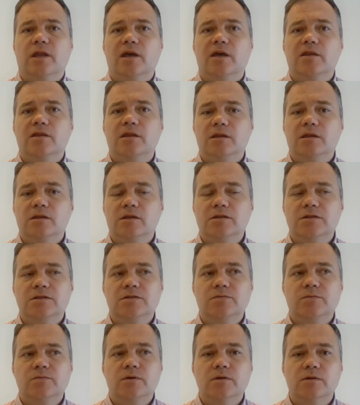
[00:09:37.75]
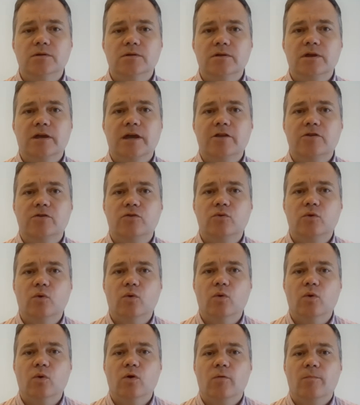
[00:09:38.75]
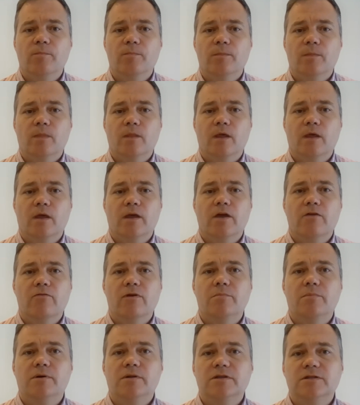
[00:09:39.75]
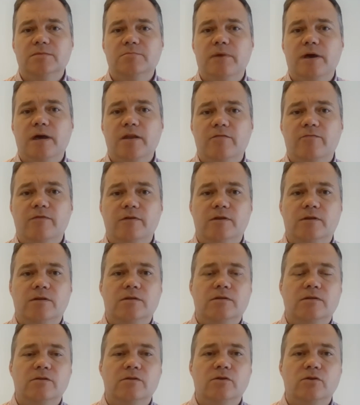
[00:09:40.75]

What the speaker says: And I think this will get to everybody's benefits.